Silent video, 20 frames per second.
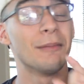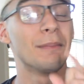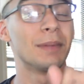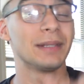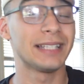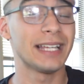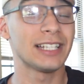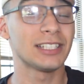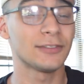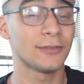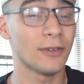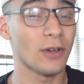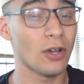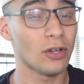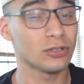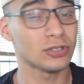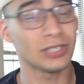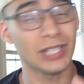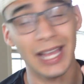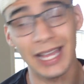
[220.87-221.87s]
But that's
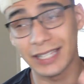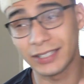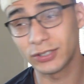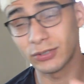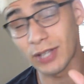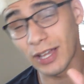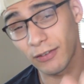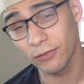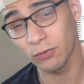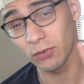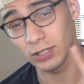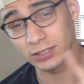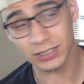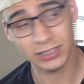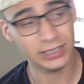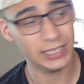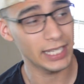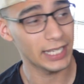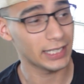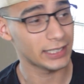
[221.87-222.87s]
false. I do have one
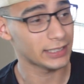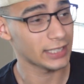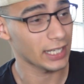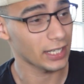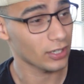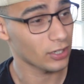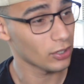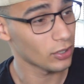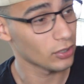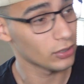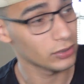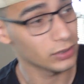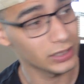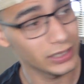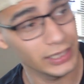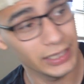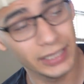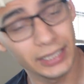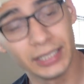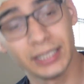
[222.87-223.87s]
snake that currently